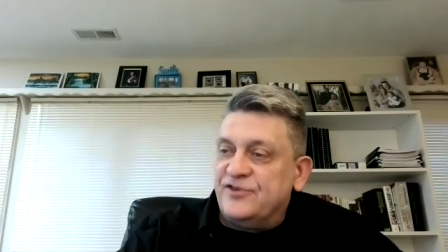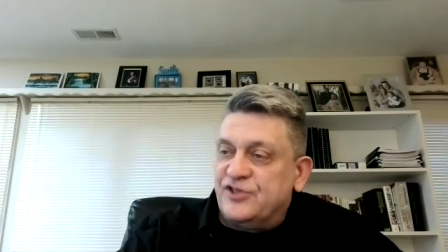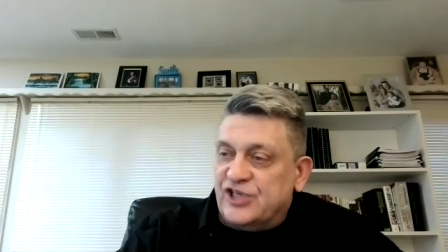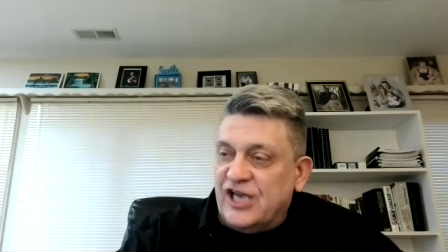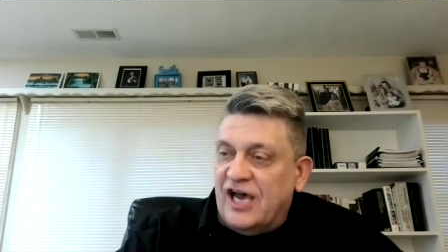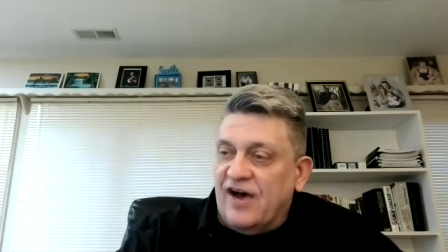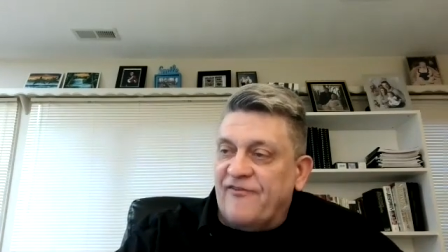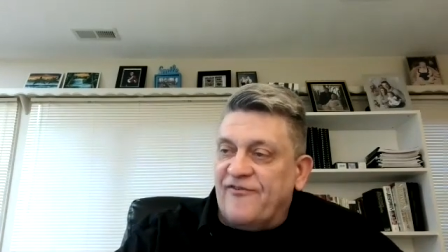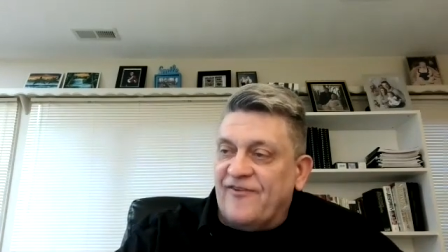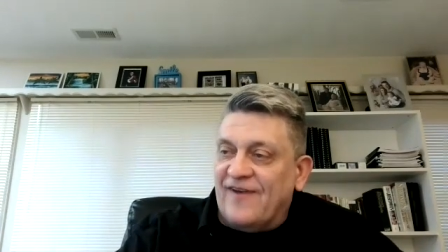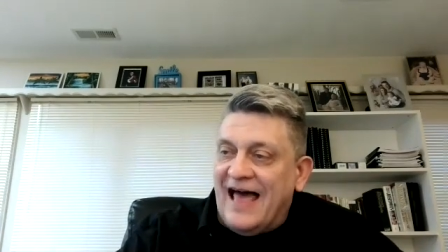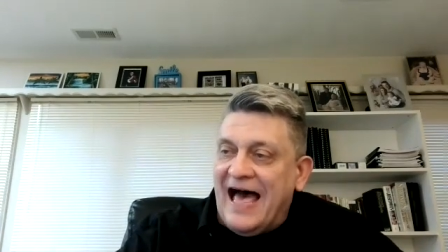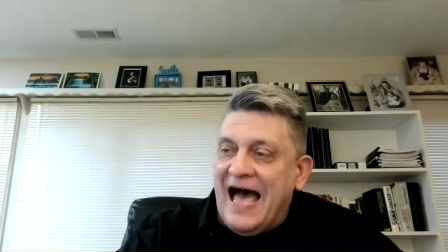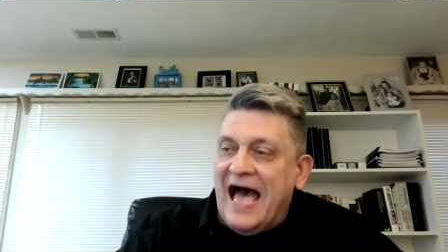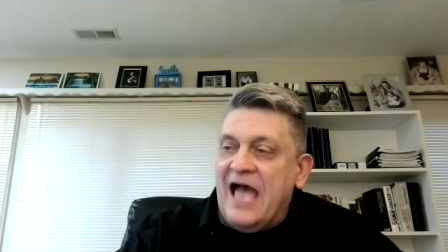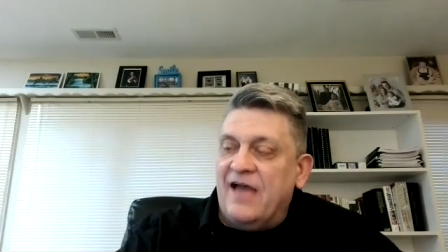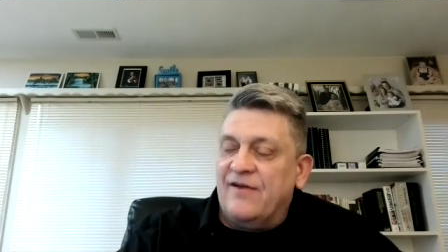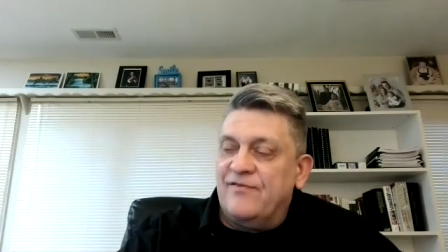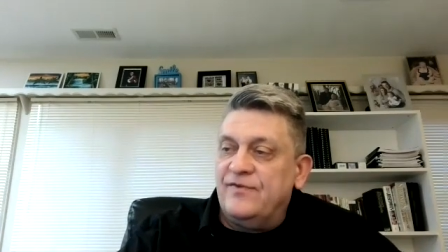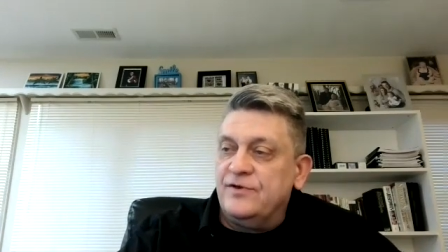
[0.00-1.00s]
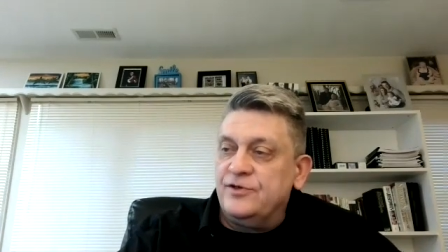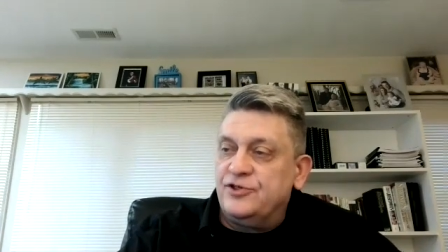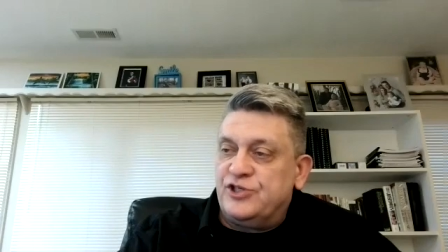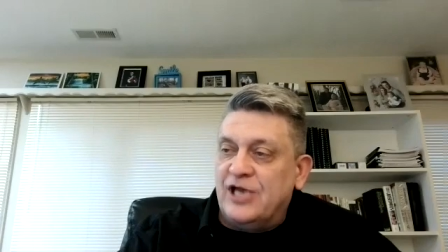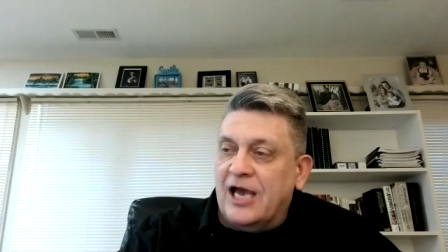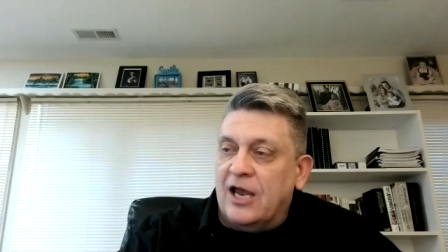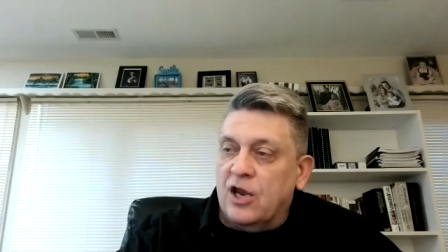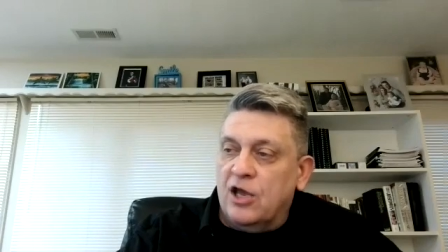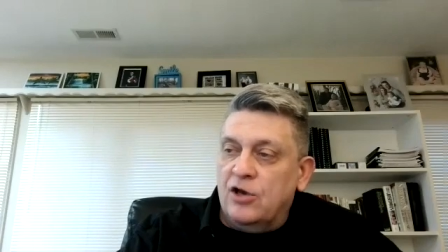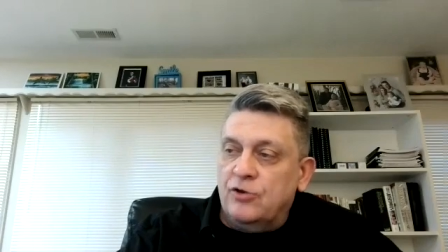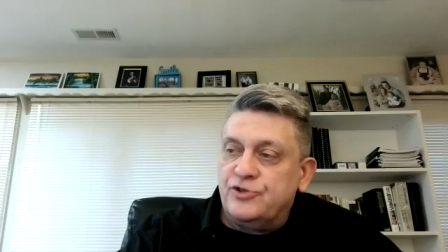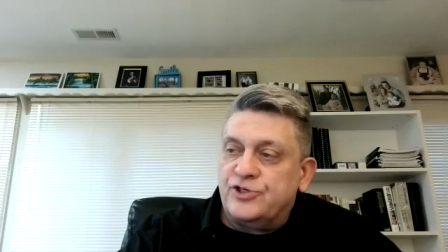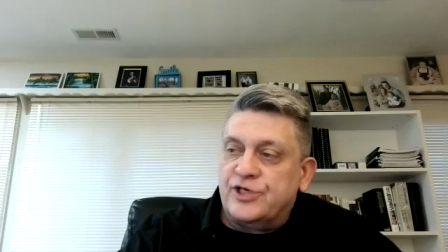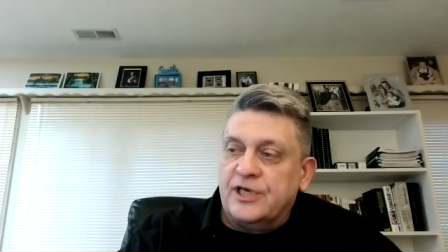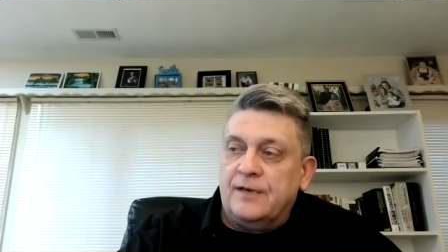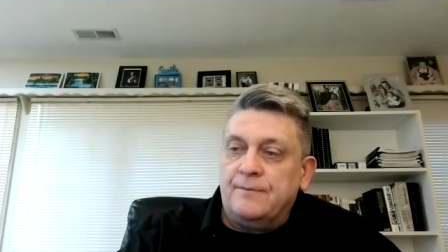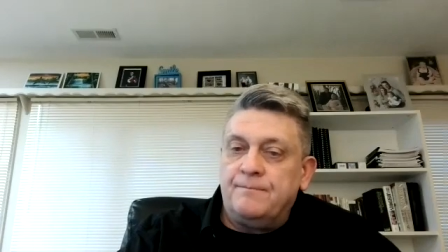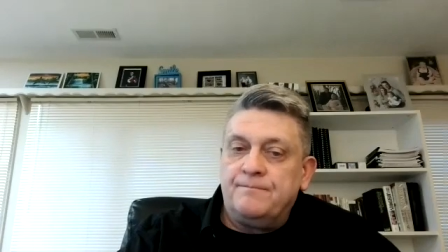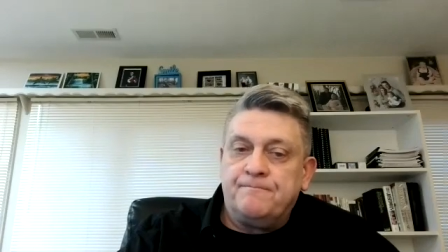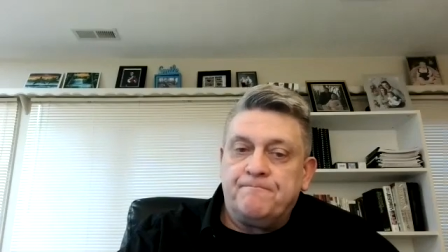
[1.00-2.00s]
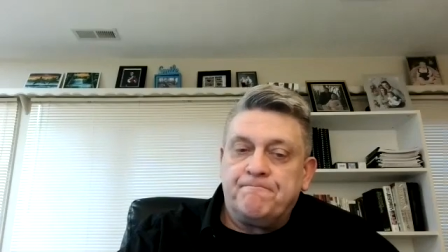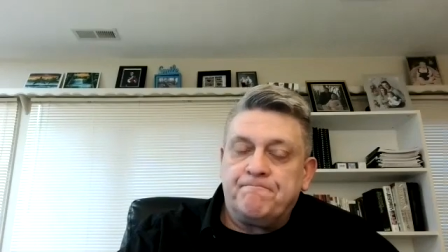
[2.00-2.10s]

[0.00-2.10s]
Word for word: self-life, shall lose it.